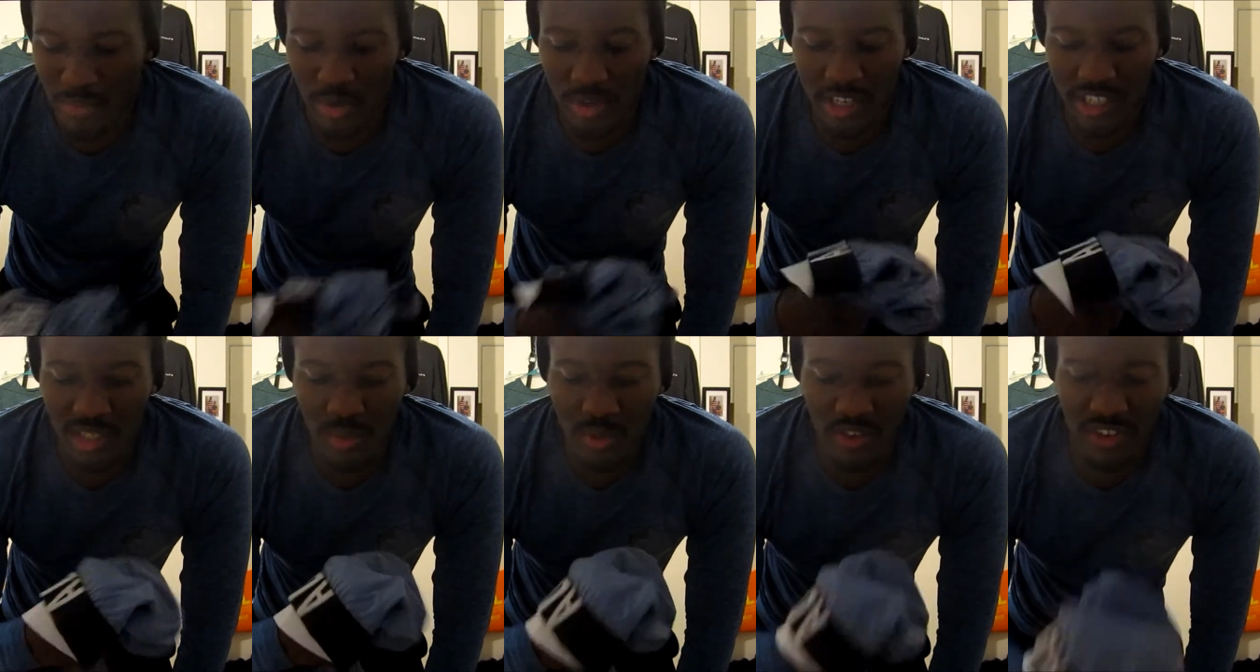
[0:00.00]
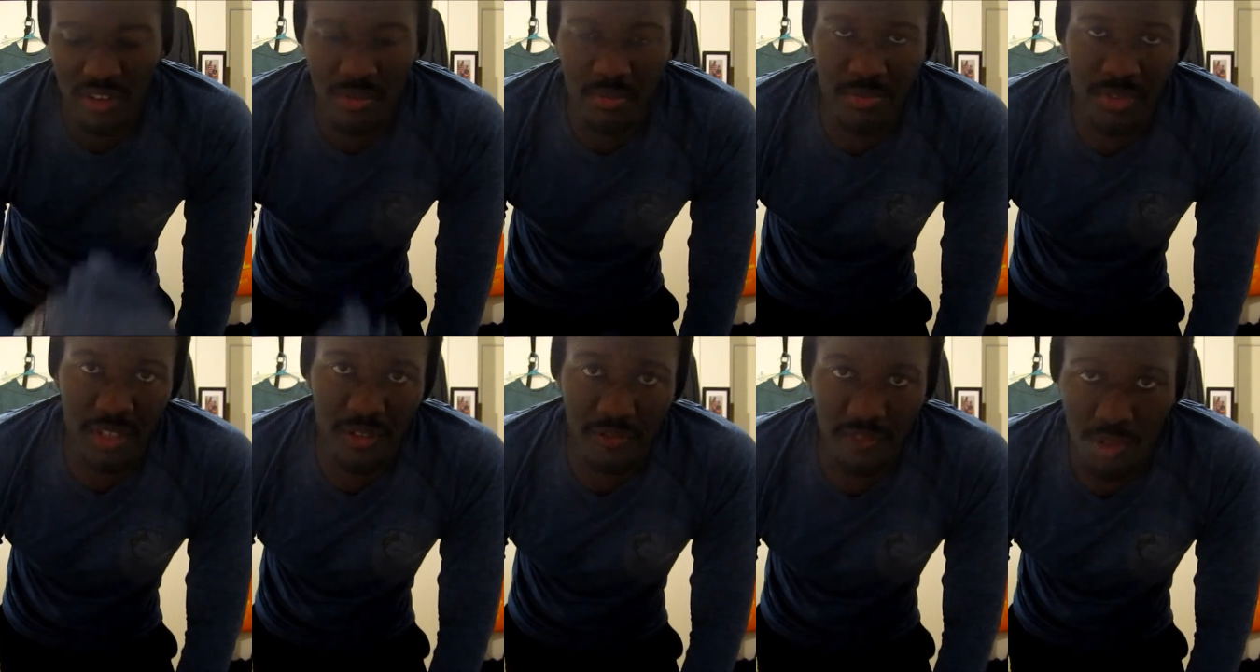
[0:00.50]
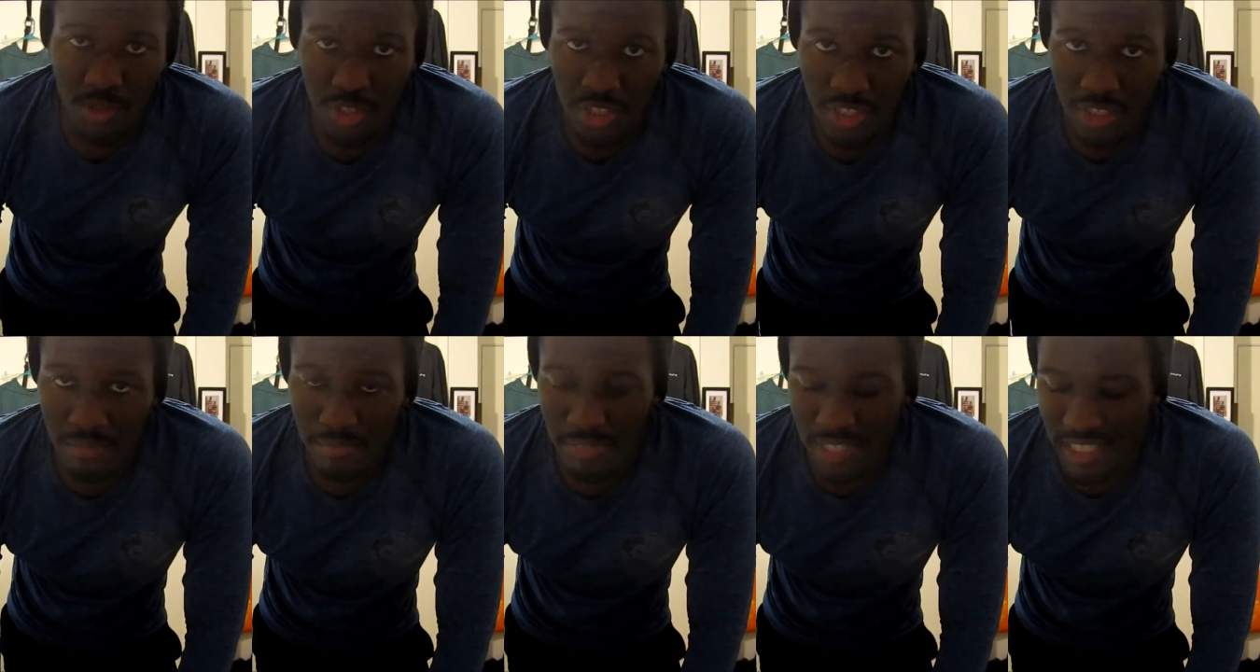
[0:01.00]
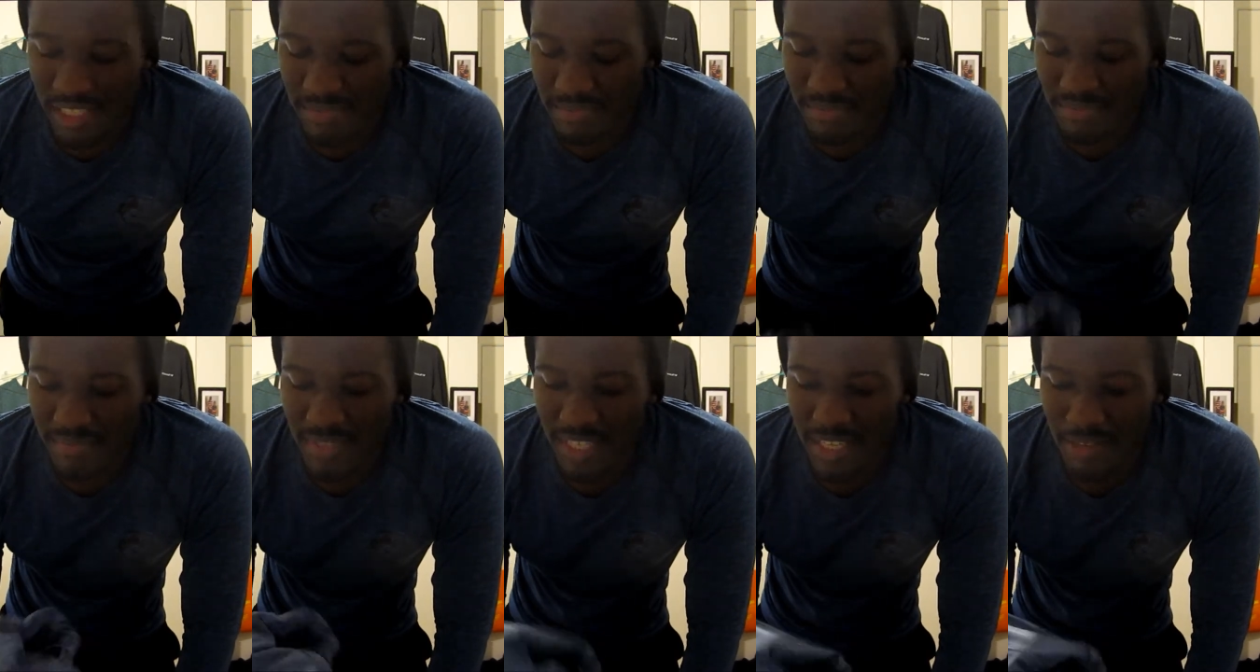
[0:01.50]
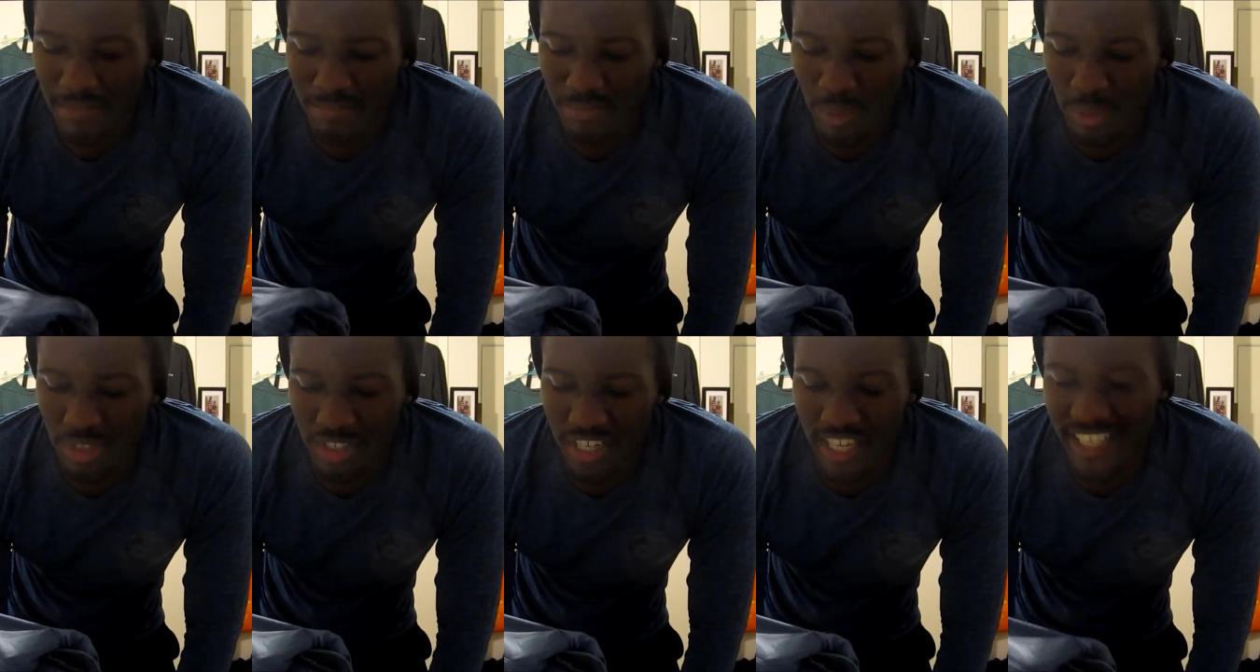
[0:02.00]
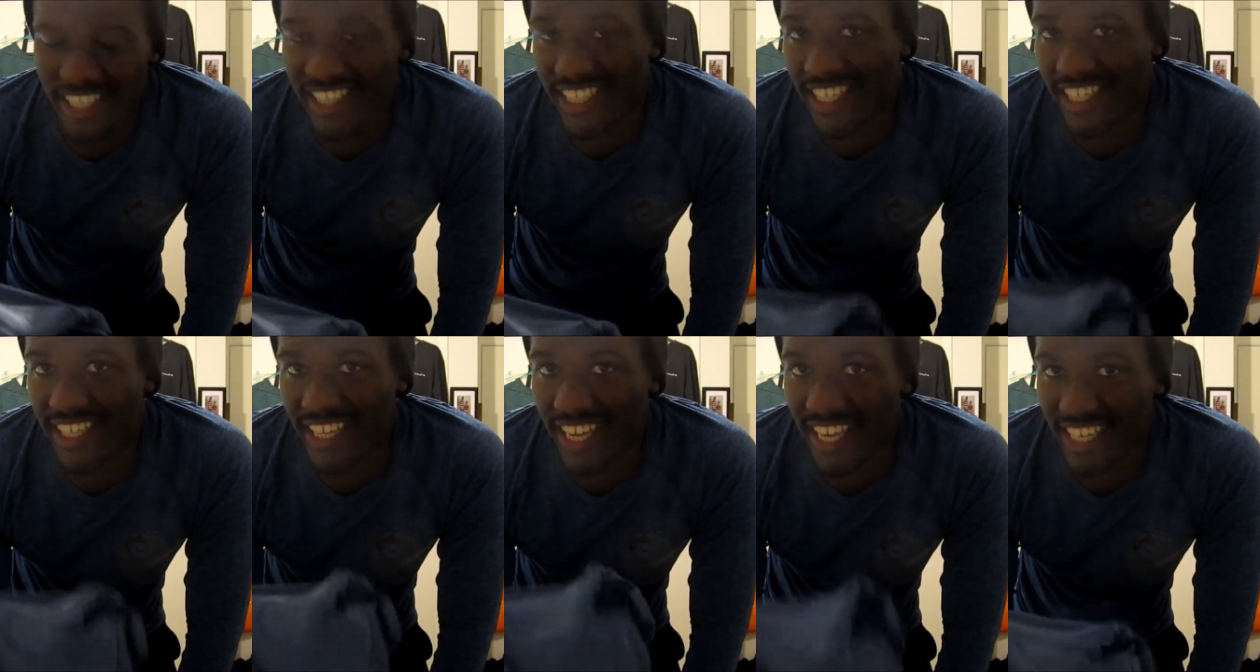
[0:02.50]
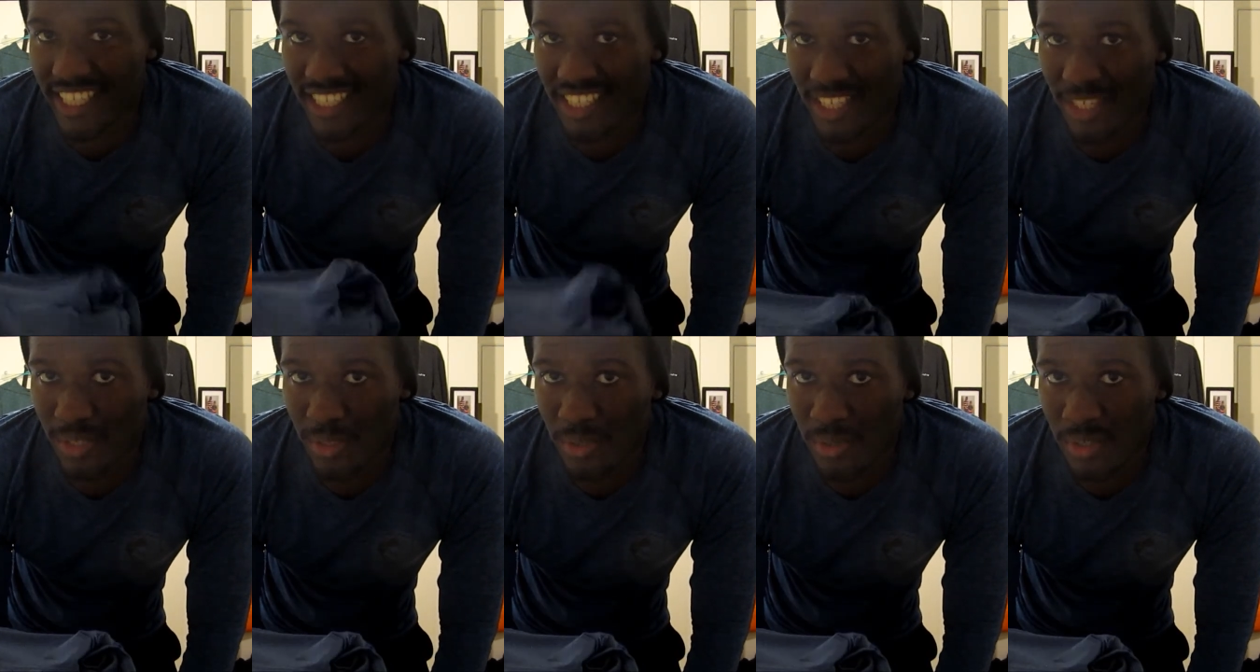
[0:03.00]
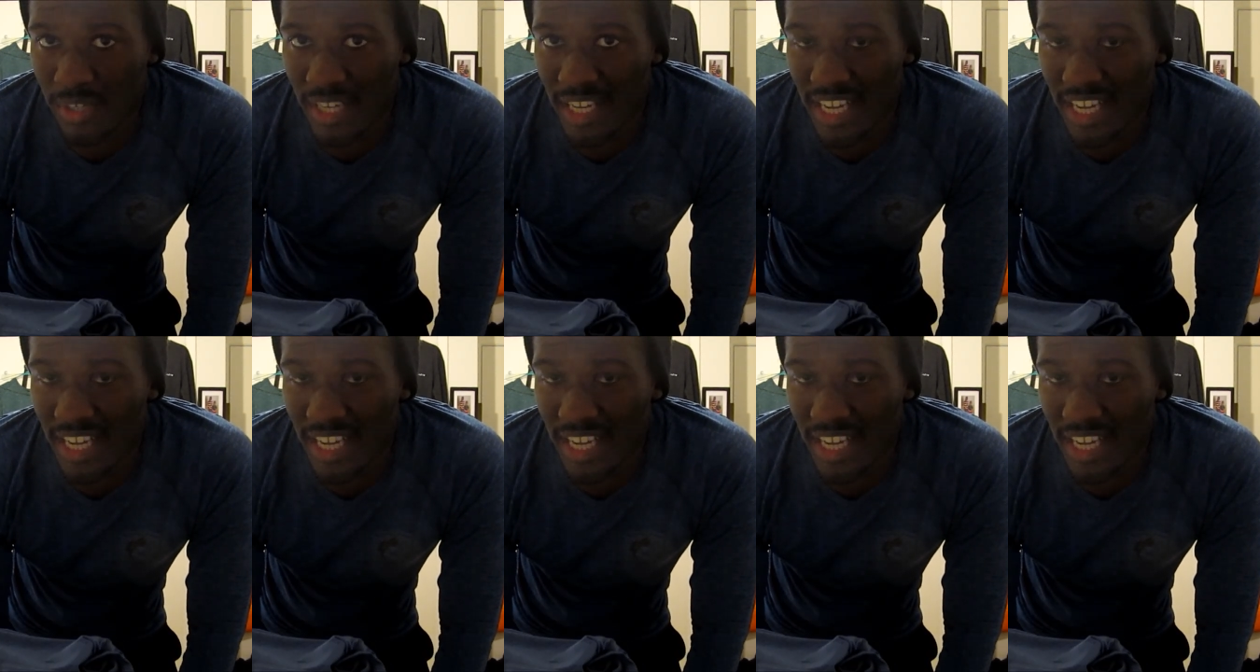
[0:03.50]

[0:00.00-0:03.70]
more underwear for them in the future, but most likely in an XL.